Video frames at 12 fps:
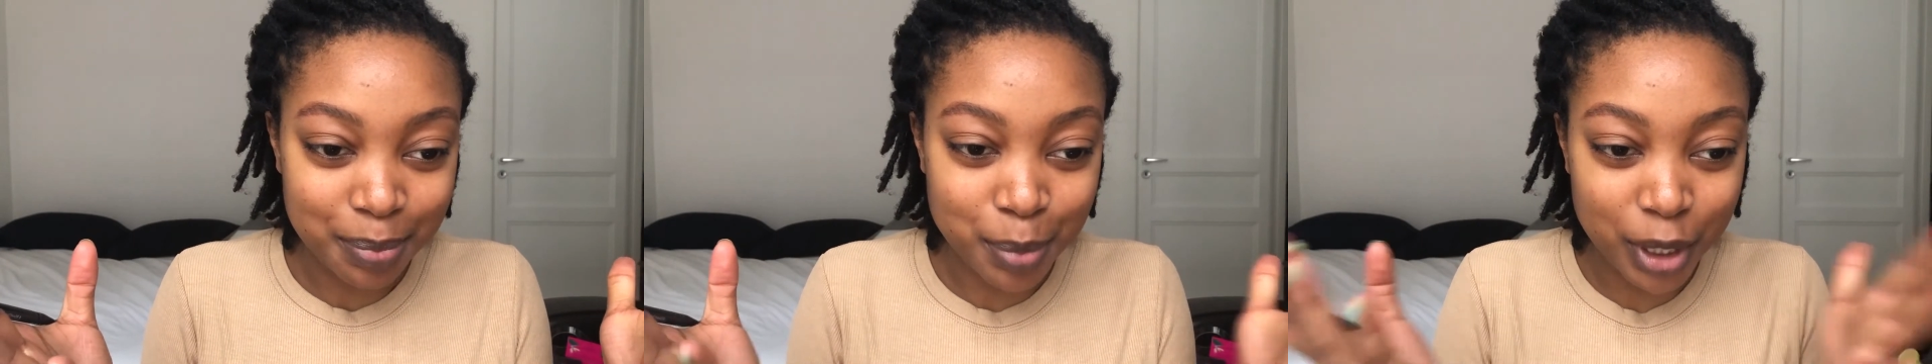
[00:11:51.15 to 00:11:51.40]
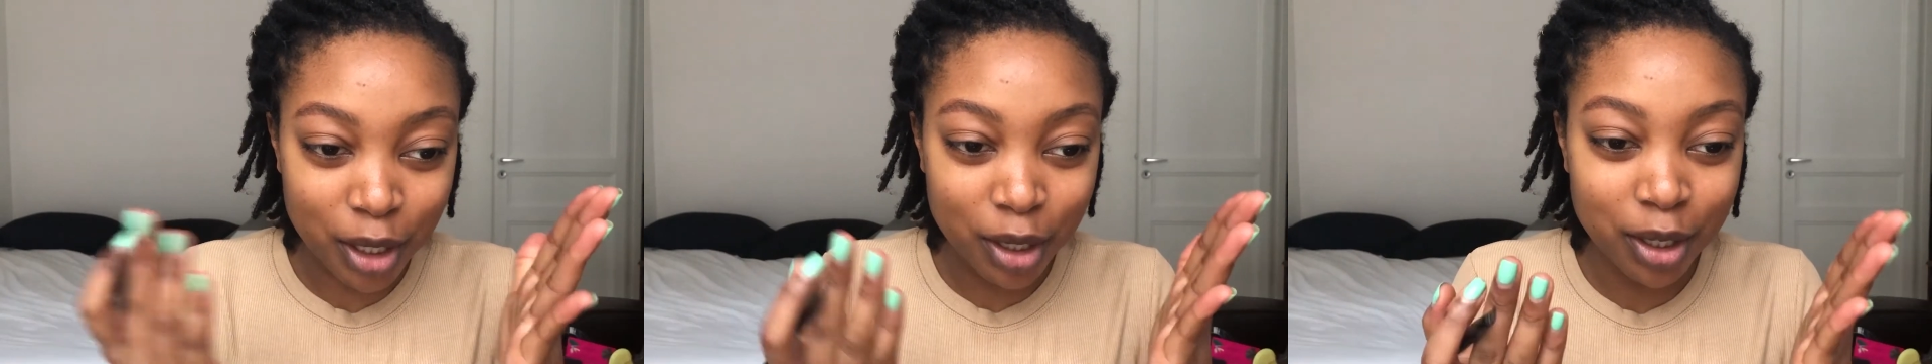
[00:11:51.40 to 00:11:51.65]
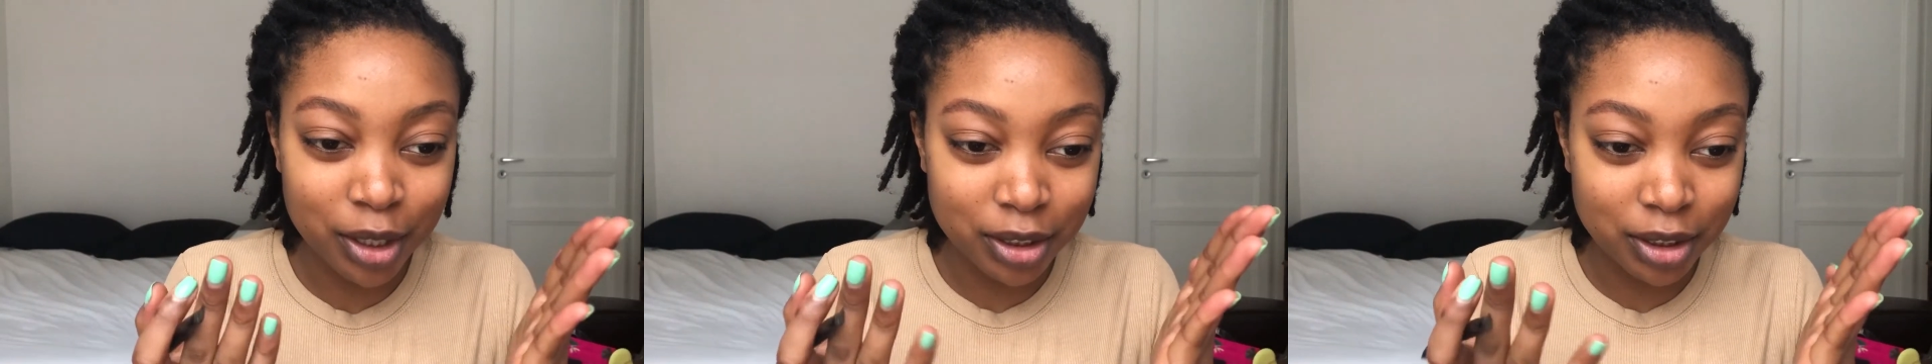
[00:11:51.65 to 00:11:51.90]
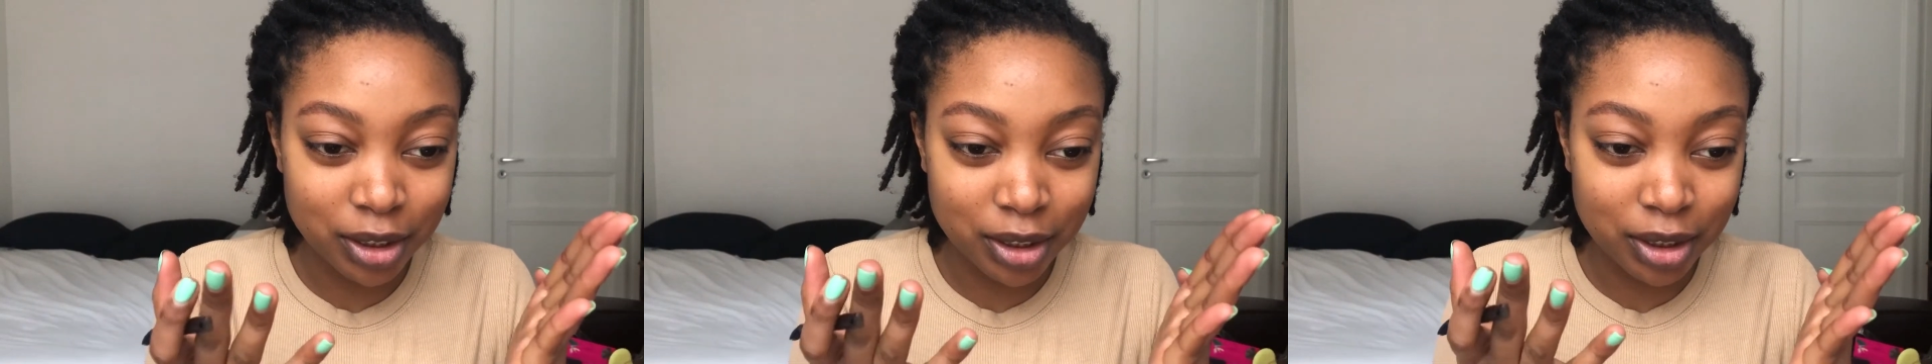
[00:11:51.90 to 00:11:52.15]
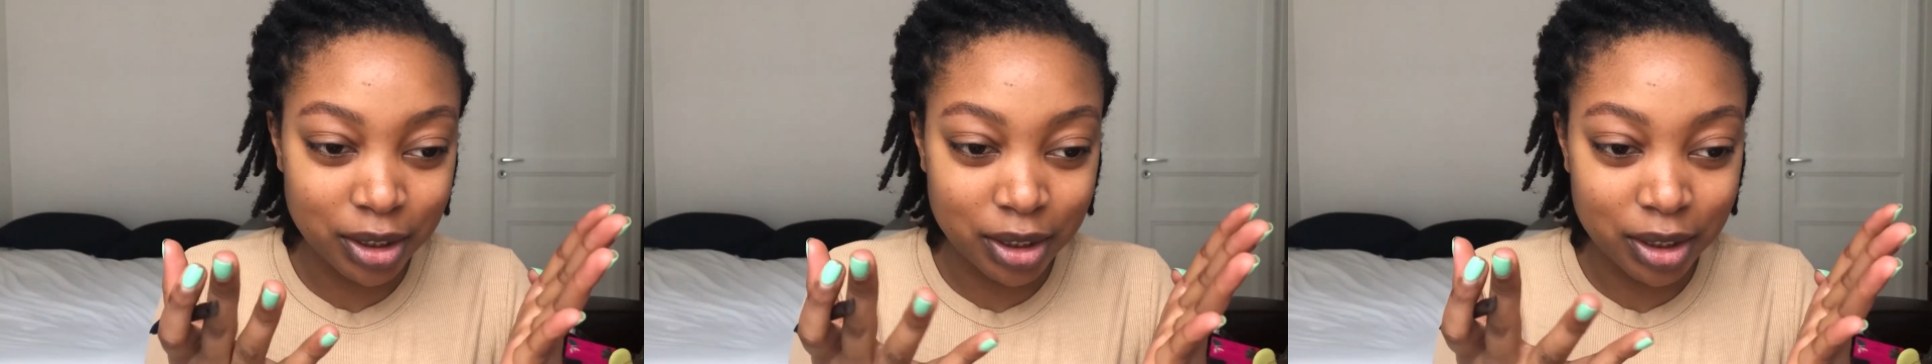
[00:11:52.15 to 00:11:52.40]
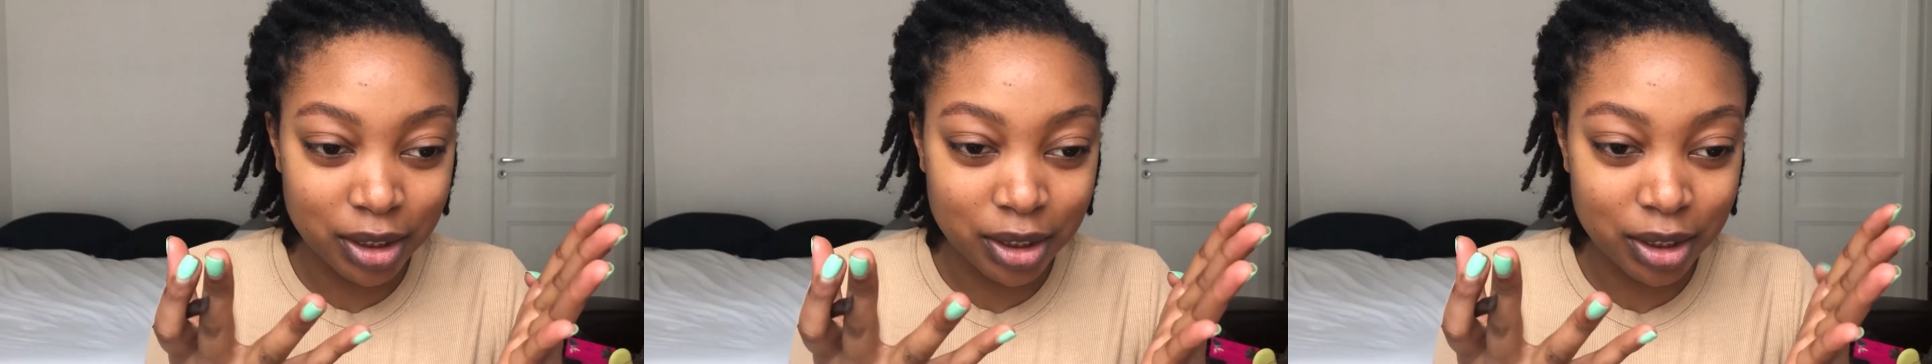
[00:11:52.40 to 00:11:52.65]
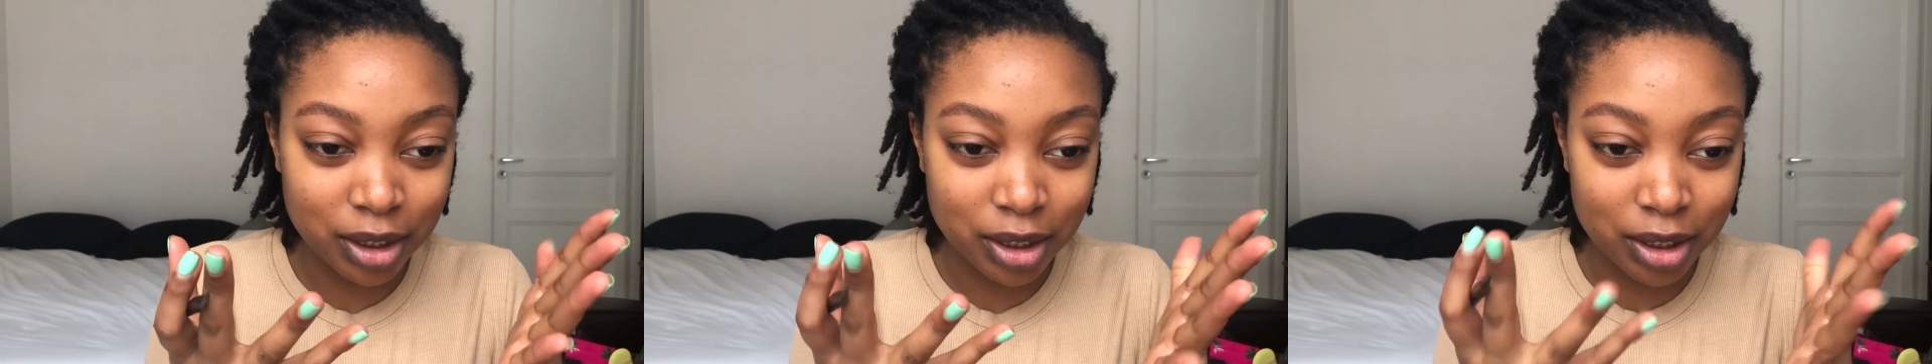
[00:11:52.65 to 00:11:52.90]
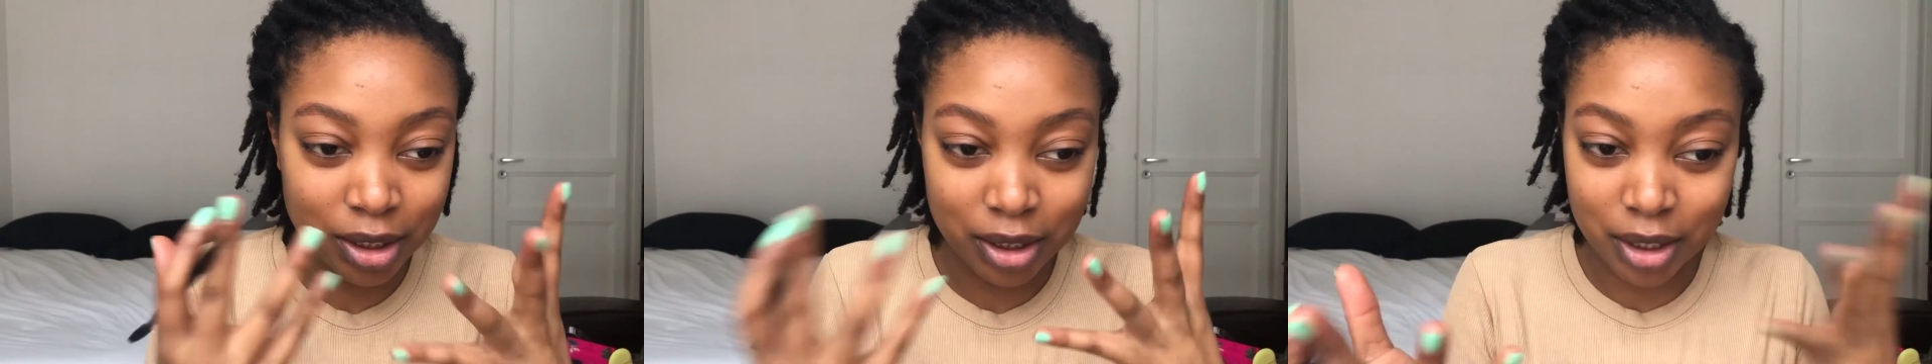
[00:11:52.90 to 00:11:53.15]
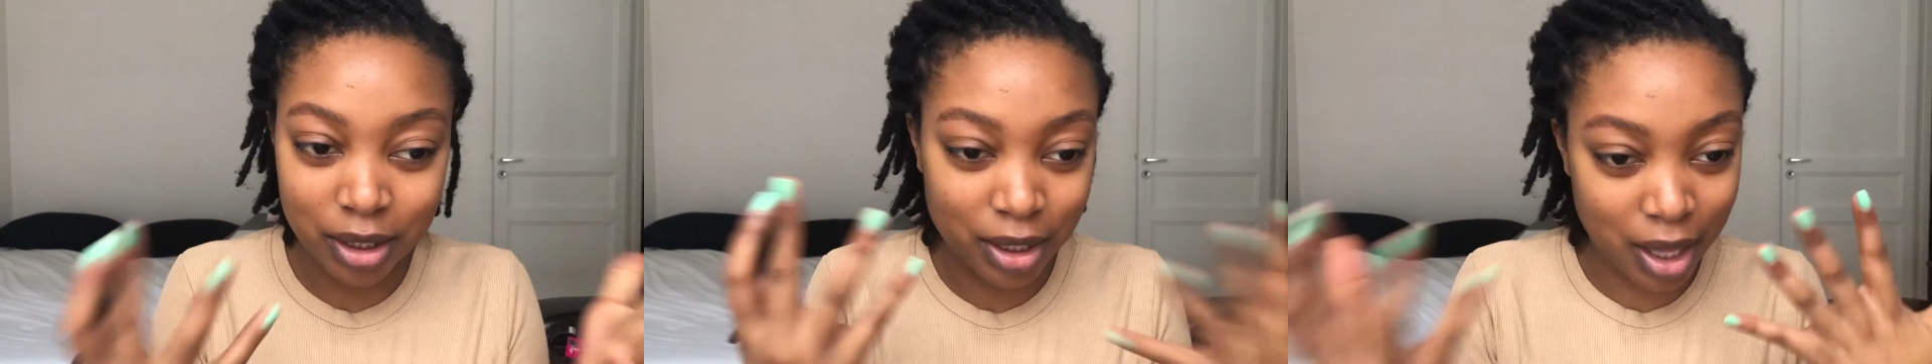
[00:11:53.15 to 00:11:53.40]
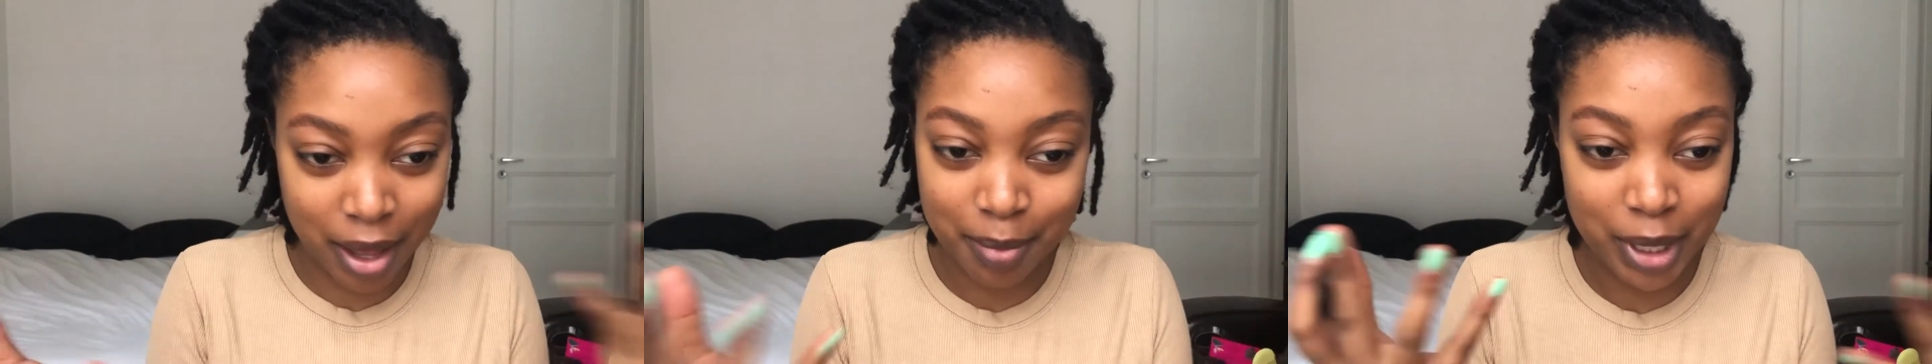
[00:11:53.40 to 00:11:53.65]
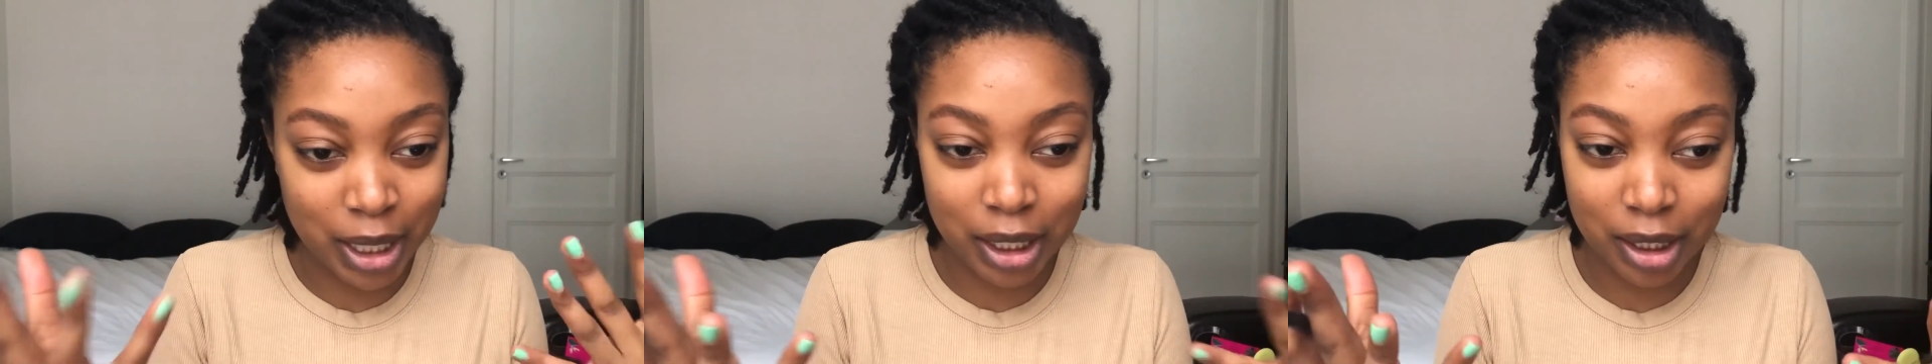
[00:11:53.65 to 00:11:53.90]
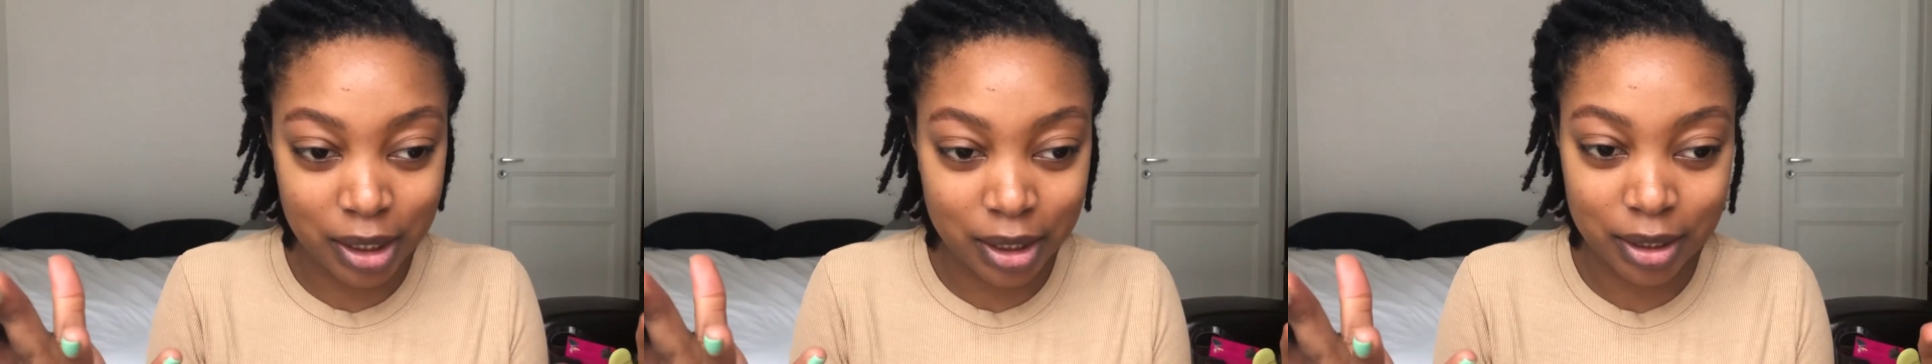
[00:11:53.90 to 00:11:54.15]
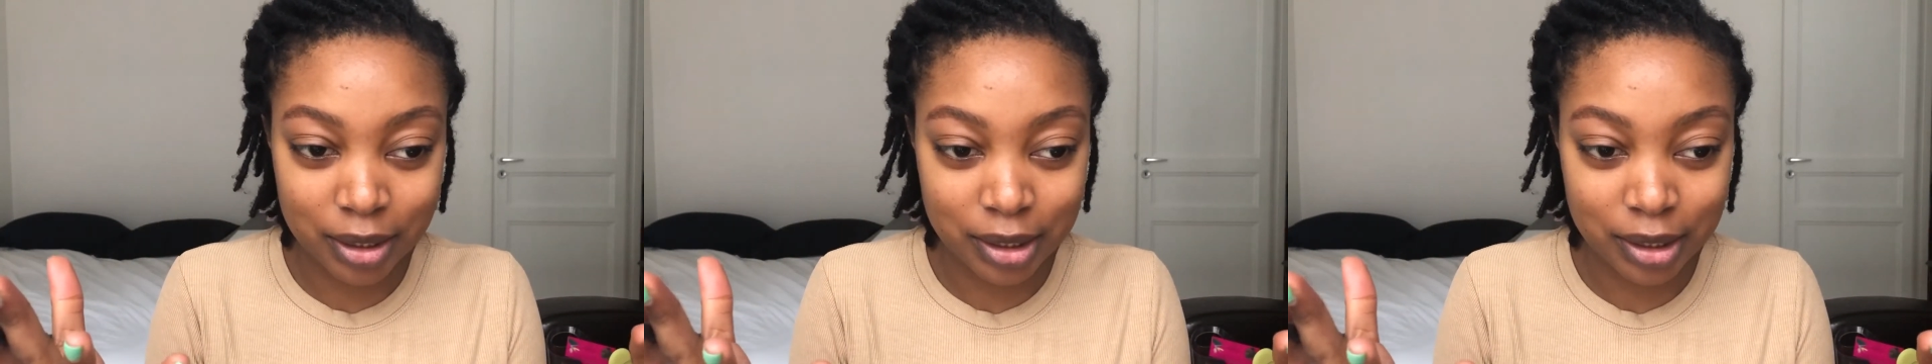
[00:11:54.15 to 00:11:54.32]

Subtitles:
Because, I mean,